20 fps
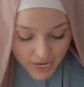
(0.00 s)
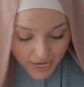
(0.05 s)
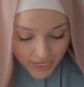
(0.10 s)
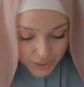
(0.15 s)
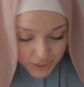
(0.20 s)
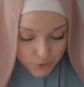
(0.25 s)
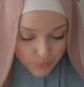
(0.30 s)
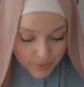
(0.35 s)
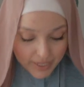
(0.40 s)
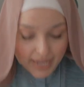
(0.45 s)

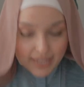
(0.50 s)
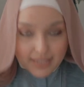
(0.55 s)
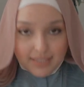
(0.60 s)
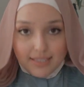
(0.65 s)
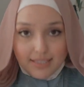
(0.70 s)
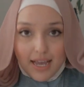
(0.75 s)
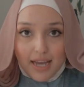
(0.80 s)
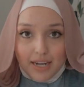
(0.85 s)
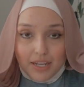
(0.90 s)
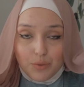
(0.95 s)
So again,
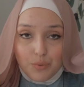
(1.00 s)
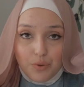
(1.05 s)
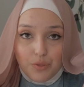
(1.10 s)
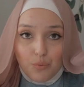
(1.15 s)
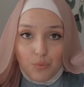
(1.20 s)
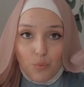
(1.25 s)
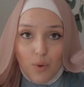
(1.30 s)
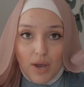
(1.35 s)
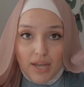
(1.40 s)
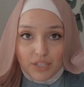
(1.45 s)
starting with
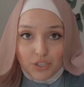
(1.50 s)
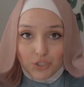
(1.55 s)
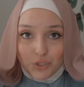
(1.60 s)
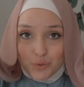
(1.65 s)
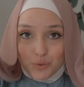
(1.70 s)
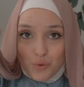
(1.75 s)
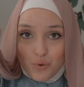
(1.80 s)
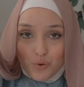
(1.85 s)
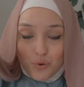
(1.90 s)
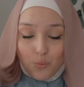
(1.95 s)
one
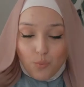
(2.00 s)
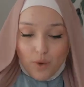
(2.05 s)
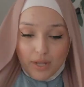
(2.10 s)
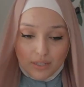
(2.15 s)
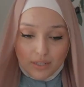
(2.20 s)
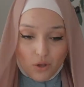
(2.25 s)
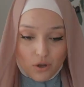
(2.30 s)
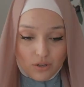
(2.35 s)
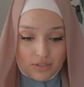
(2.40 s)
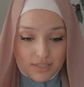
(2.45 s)
short,
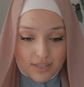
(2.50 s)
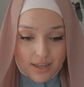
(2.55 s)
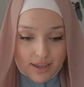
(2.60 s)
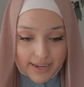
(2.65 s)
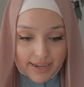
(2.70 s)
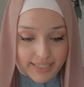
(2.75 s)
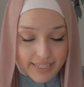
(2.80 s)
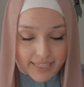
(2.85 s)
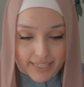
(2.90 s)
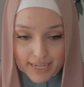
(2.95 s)
one long
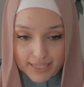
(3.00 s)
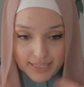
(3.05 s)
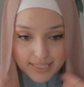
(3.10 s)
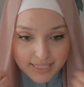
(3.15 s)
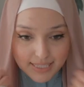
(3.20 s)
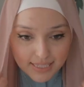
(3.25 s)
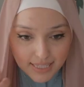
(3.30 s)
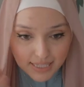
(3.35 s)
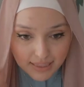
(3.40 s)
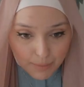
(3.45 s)
side. Again, this
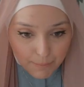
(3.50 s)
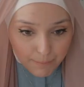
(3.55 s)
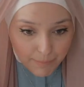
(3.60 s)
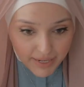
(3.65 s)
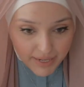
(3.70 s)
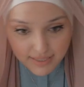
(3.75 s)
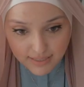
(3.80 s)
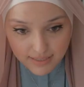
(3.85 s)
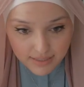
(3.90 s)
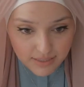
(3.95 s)
is like the
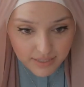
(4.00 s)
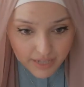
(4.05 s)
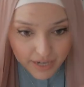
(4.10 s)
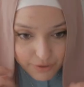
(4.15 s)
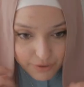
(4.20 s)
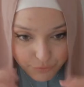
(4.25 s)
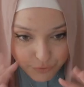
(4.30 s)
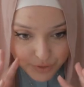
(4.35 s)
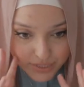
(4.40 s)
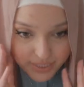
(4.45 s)
basis to
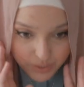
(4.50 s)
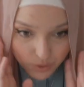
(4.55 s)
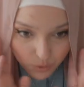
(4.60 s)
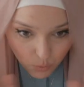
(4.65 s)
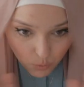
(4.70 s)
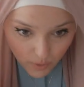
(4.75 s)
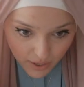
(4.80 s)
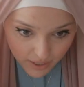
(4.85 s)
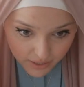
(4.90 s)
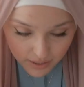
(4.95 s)
every single
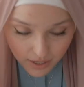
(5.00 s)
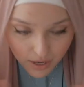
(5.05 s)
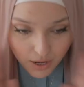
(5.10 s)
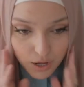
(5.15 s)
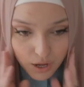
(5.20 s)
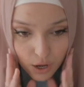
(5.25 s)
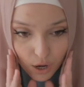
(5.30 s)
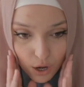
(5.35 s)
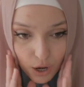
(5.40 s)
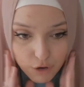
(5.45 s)
one
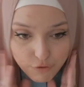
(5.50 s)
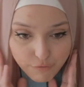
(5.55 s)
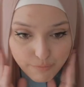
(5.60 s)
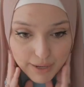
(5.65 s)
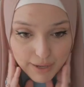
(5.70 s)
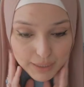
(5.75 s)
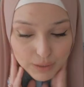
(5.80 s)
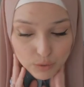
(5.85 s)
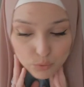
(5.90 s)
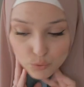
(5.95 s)
of
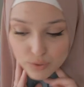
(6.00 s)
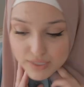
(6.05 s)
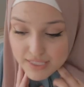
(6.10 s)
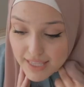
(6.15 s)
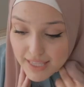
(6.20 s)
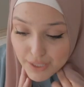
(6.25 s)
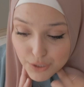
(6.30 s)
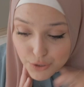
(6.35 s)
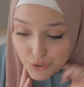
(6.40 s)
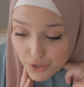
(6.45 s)
my looks
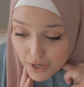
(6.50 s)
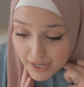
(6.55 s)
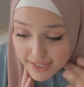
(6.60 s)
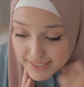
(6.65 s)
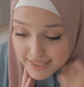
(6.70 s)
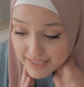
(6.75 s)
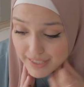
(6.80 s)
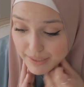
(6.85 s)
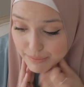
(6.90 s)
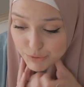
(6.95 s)
that you
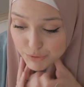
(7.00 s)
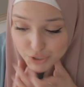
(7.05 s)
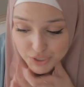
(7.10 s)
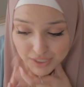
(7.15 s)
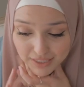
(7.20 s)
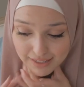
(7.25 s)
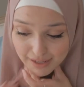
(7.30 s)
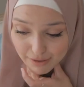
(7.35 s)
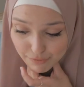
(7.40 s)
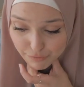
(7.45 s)
guys seem to
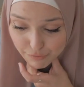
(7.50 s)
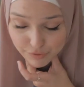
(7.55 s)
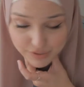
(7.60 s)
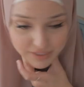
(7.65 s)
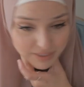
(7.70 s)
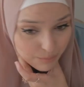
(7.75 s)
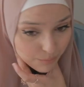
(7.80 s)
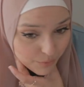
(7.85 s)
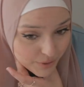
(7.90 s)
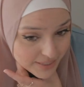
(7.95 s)
love for
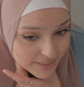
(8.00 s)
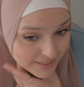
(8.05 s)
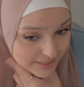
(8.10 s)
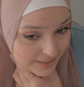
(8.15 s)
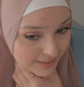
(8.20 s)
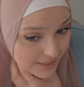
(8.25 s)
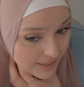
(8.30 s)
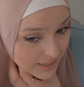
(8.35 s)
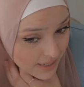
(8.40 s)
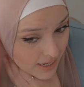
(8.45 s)
some
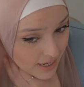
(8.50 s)
reason.